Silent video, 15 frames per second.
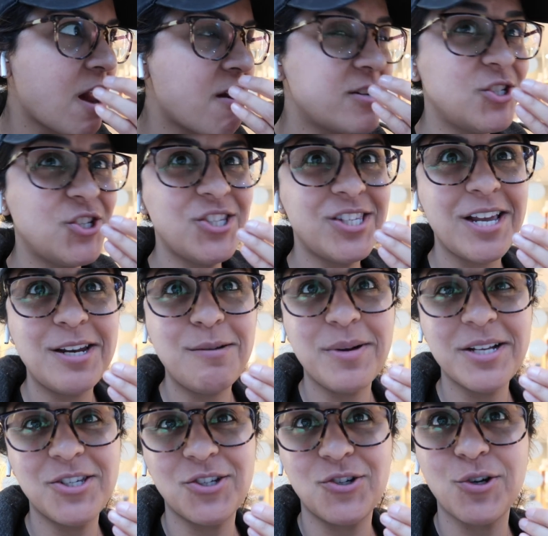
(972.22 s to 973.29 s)
I just ate a
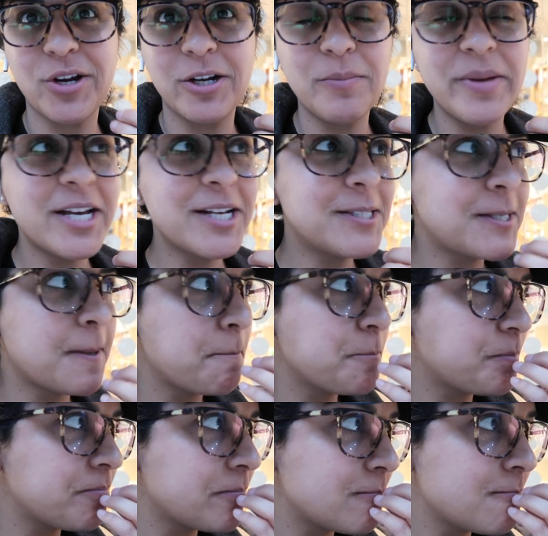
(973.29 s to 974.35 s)
bunch of trail mix.
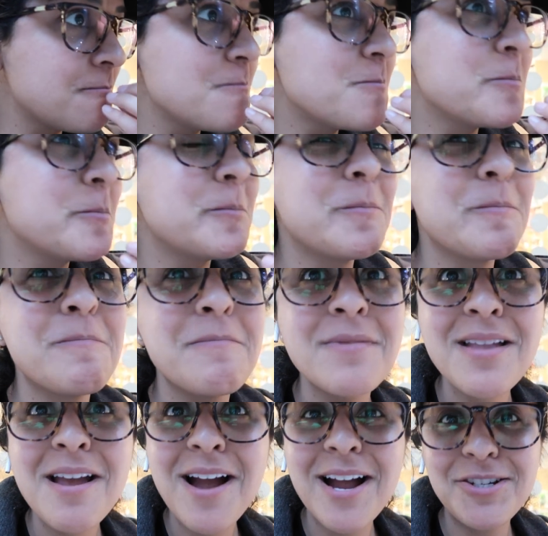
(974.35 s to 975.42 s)

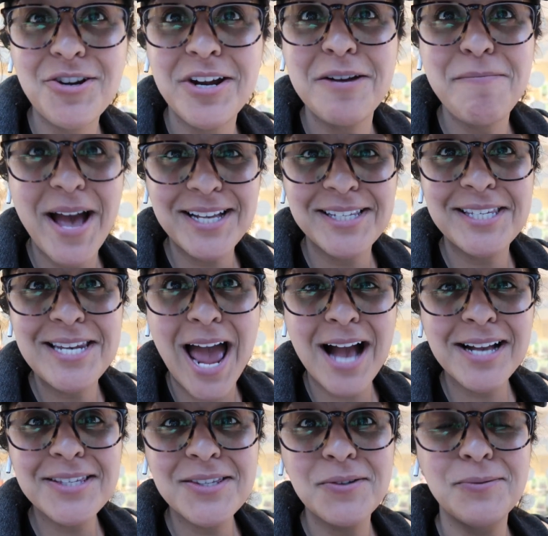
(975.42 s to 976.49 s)
I try to pack
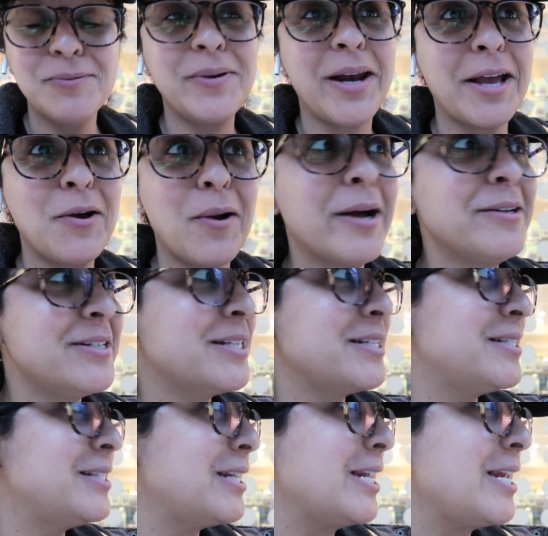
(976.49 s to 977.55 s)
snacks when I go out into the
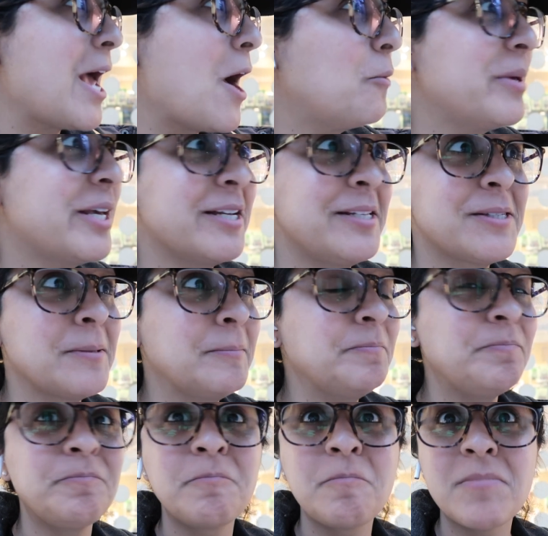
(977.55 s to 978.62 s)
city now because
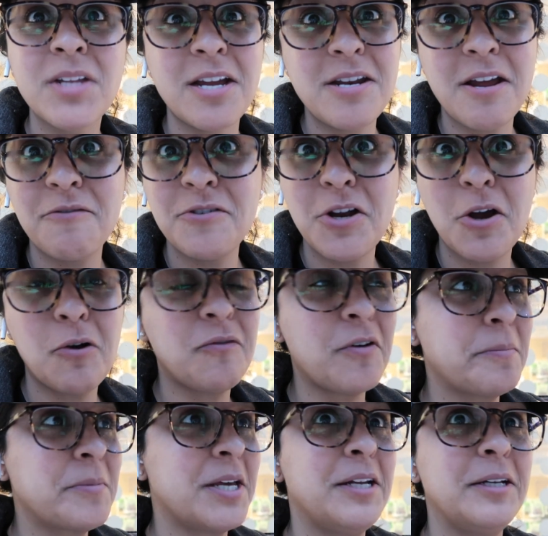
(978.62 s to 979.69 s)
I never know if
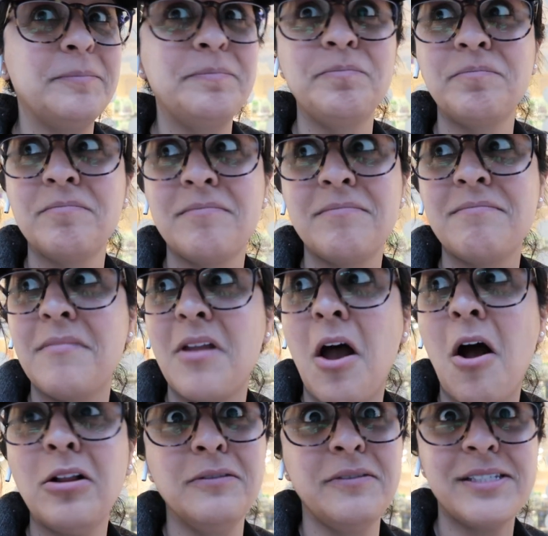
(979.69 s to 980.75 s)
I'm gonna
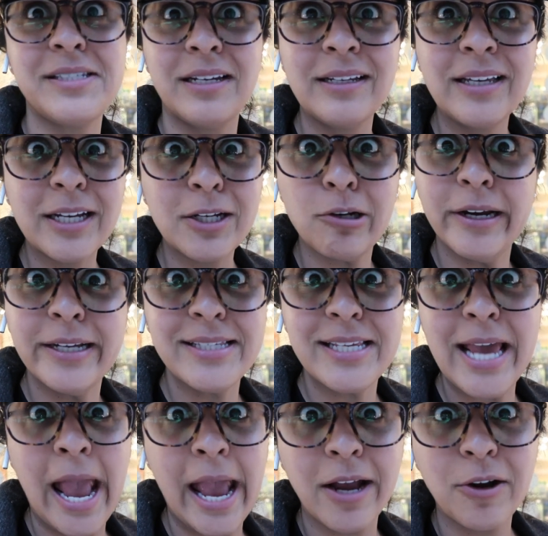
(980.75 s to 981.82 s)
all of a sudden get
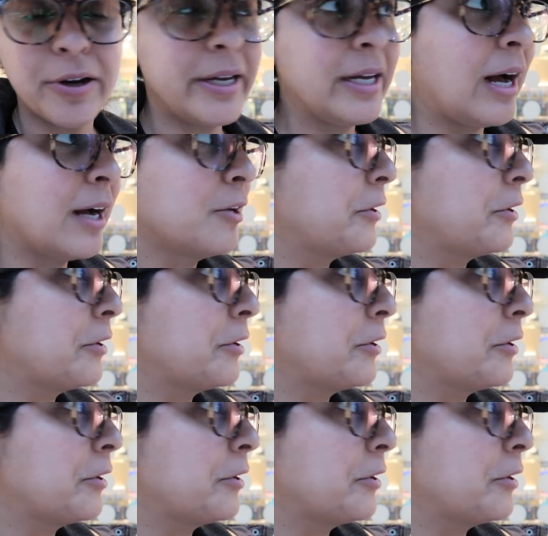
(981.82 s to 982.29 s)
crazy hungry.